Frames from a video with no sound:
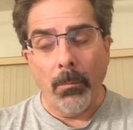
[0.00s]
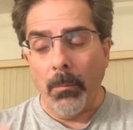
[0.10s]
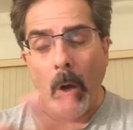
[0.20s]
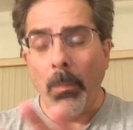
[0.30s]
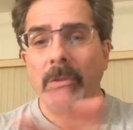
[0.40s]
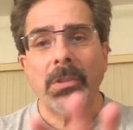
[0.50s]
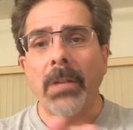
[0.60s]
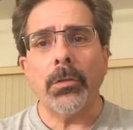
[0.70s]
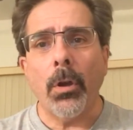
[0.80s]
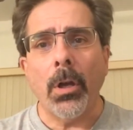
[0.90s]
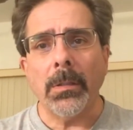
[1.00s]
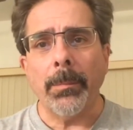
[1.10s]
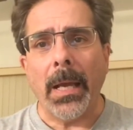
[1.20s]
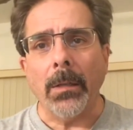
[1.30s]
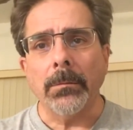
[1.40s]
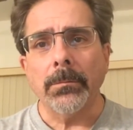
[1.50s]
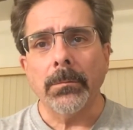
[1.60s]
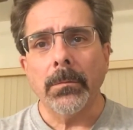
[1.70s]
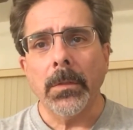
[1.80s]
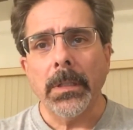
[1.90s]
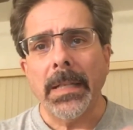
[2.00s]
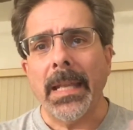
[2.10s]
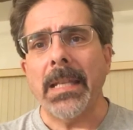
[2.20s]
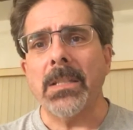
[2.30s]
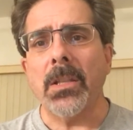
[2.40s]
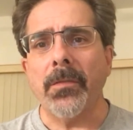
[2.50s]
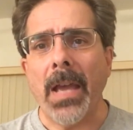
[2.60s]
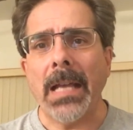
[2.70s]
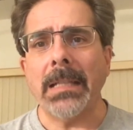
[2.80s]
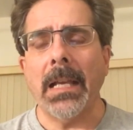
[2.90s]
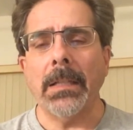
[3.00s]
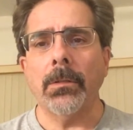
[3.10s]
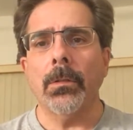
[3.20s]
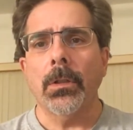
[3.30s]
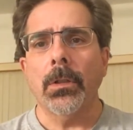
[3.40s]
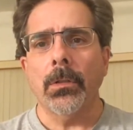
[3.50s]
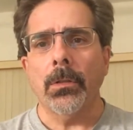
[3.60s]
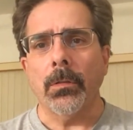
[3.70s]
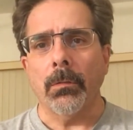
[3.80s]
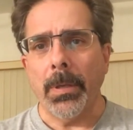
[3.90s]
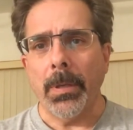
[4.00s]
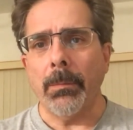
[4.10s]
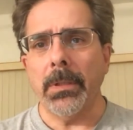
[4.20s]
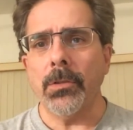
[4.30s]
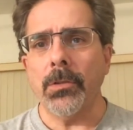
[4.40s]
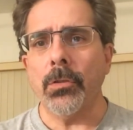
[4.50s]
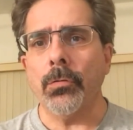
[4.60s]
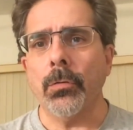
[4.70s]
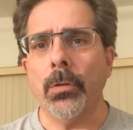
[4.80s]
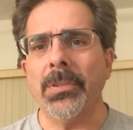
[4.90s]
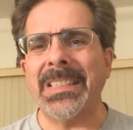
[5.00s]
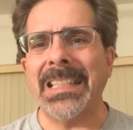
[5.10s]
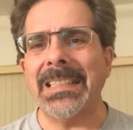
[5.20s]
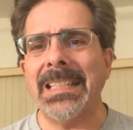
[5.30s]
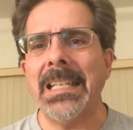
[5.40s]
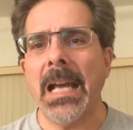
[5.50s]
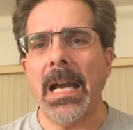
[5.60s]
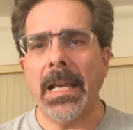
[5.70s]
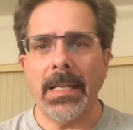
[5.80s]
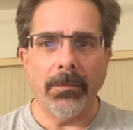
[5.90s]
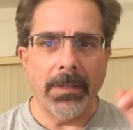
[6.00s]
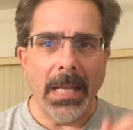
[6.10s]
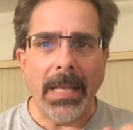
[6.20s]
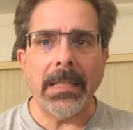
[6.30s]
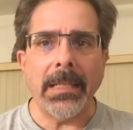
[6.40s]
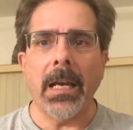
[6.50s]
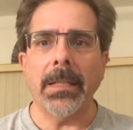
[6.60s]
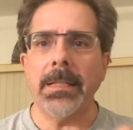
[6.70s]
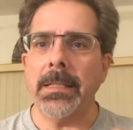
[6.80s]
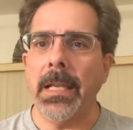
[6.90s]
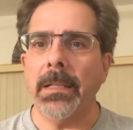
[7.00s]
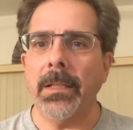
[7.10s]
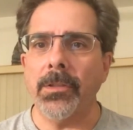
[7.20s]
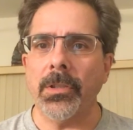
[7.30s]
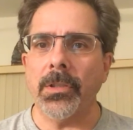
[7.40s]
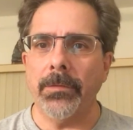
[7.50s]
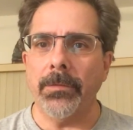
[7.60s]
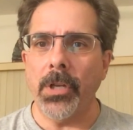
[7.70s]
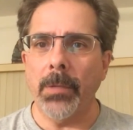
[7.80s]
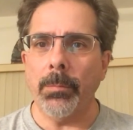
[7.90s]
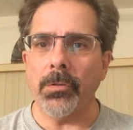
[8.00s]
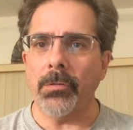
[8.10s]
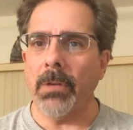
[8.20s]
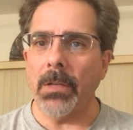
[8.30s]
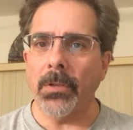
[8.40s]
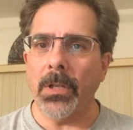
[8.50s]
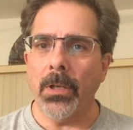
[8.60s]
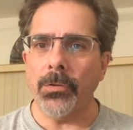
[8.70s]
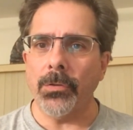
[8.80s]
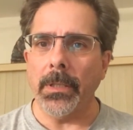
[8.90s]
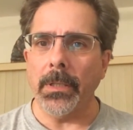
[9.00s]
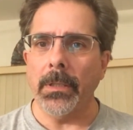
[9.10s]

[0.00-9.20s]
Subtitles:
Almost never talked about is the fact that the Republicans control 69 of 99 state legislative chambers around the country.